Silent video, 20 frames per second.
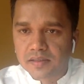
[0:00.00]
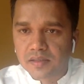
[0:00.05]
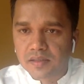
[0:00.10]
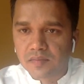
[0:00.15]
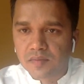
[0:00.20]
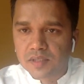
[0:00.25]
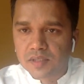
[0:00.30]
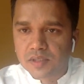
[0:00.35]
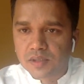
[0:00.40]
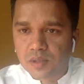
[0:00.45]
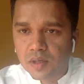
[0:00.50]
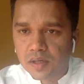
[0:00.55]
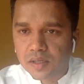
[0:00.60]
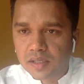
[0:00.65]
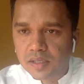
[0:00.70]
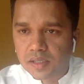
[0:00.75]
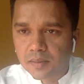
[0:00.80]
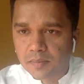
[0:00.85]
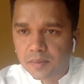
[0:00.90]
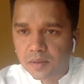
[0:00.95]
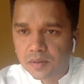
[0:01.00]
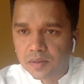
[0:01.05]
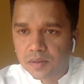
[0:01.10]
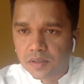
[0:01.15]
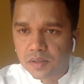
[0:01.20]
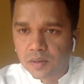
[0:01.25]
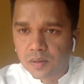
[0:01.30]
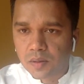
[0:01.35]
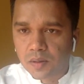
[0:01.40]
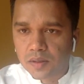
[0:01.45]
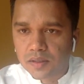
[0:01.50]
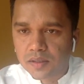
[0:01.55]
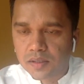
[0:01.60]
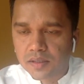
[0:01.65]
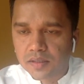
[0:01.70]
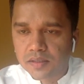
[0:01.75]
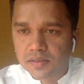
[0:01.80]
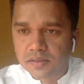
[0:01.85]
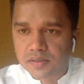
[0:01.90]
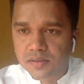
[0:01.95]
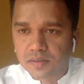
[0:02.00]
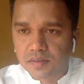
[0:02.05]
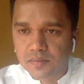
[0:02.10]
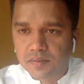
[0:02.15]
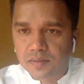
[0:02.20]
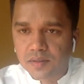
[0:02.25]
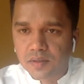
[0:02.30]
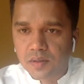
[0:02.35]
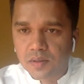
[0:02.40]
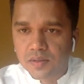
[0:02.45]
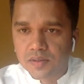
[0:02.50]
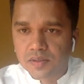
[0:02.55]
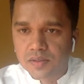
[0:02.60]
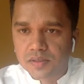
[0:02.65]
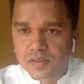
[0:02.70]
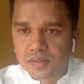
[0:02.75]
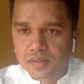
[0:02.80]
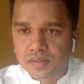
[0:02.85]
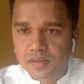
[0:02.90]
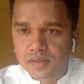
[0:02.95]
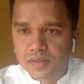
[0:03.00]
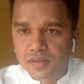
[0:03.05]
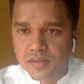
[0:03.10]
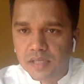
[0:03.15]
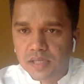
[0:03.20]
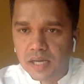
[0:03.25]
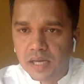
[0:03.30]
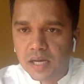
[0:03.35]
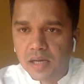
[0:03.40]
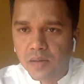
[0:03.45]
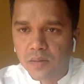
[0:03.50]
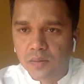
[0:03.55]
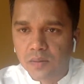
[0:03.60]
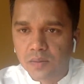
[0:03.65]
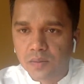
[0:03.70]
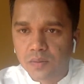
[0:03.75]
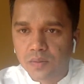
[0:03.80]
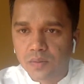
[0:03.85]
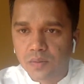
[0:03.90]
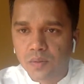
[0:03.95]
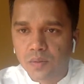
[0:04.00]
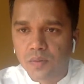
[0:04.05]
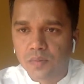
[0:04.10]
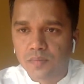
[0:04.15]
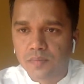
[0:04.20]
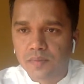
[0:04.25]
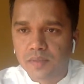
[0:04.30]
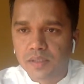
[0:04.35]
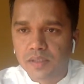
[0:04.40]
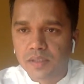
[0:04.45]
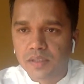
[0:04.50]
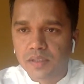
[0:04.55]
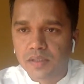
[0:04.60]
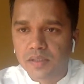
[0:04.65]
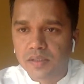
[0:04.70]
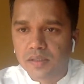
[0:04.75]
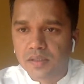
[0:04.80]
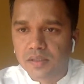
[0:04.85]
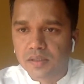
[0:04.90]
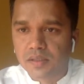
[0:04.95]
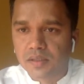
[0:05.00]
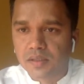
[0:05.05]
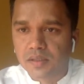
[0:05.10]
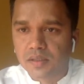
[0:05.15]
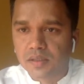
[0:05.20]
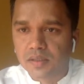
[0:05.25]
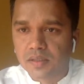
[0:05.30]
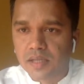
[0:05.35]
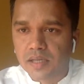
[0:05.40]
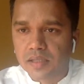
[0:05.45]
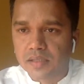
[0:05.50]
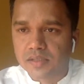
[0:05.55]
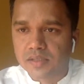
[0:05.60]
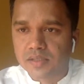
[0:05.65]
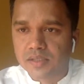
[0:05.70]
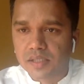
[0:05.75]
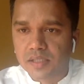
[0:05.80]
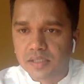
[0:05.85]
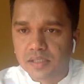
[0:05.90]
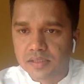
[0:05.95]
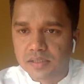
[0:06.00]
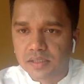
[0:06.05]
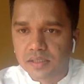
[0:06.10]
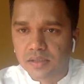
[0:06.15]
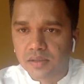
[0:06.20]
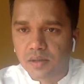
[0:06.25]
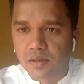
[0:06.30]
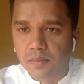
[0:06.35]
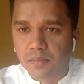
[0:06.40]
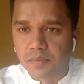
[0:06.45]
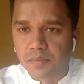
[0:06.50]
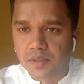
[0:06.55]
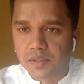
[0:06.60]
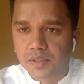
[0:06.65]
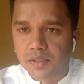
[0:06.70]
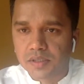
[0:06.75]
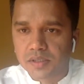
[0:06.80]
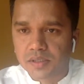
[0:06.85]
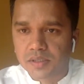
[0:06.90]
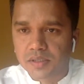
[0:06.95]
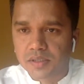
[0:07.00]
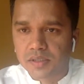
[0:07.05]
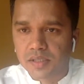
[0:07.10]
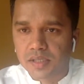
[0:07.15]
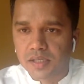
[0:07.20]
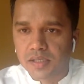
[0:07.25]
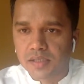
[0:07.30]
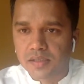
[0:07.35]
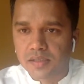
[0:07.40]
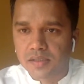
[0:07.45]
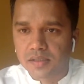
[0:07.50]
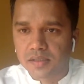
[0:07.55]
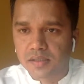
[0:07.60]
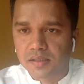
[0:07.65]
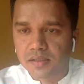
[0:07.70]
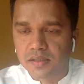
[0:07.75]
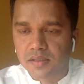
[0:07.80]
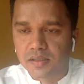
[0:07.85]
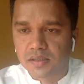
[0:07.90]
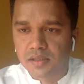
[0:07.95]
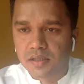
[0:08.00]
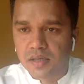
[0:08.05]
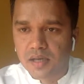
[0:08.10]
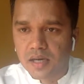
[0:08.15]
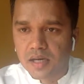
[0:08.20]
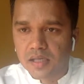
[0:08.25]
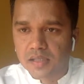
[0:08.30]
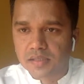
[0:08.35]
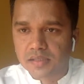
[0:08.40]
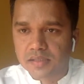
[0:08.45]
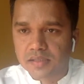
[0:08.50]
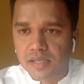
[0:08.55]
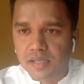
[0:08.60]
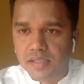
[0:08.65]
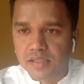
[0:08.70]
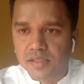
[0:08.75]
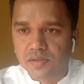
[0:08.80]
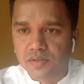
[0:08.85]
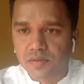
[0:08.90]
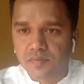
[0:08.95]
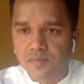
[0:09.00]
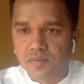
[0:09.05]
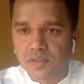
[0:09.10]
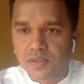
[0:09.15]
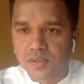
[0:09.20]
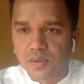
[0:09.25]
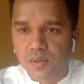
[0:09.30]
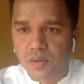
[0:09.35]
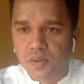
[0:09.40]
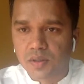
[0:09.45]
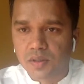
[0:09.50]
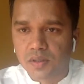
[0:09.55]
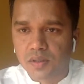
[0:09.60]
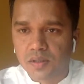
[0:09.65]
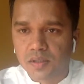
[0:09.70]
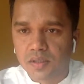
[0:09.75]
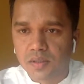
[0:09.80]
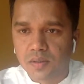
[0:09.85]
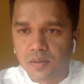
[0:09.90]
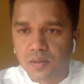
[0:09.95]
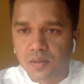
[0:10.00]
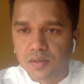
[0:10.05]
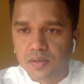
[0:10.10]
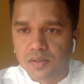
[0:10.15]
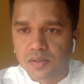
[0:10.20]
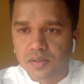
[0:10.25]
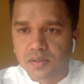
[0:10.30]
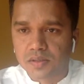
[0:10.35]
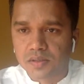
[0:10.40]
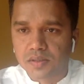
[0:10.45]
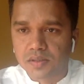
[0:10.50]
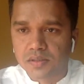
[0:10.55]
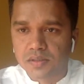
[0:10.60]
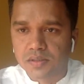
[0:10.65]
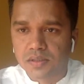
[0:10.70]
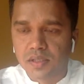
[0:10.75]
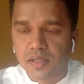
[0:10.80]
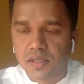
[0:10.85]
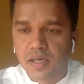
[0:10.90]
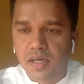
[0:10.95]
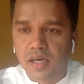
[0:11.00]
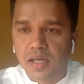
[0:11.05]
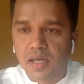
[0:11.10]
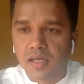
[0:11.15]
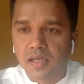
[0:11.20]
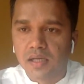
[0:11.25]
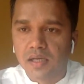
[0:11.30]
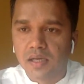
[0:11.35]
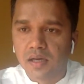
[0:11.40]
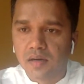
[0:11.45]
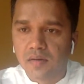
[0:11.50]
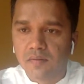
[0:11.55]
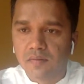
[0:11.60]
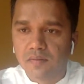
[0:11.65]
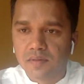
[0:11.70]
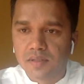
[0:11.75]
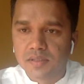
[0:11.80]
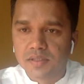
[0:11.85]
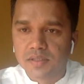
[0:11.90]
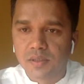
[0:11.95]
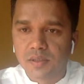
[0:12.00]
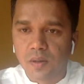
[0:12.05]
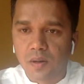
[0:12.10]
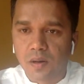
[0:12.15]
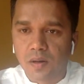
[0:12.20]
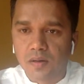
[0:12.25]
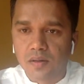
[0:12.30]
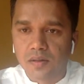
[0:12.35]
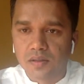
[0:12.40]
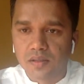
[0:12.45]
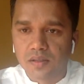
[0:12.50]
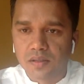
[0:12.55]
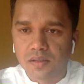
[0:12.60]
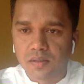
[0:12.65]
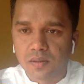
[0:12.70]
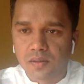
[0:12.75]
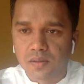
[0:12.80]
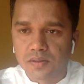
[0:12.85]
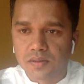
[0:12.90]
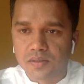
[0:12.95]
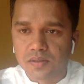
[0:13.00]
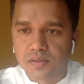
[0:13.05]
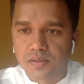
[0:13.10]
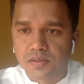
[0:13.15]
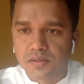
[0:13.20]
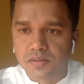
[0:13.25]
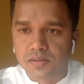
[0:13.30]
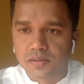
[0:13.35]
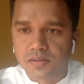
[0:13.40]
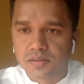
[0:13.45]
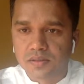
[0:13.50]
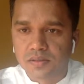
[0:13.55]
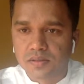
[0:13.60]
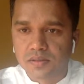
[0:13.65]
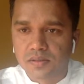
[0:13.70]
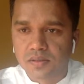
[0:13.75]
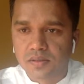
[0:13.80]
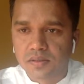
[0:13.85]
someone is talking about the contents of the consciousness, how to know that jealousy, competition, hatred are signs of disorder in consciousness, and love is the order in consciousness.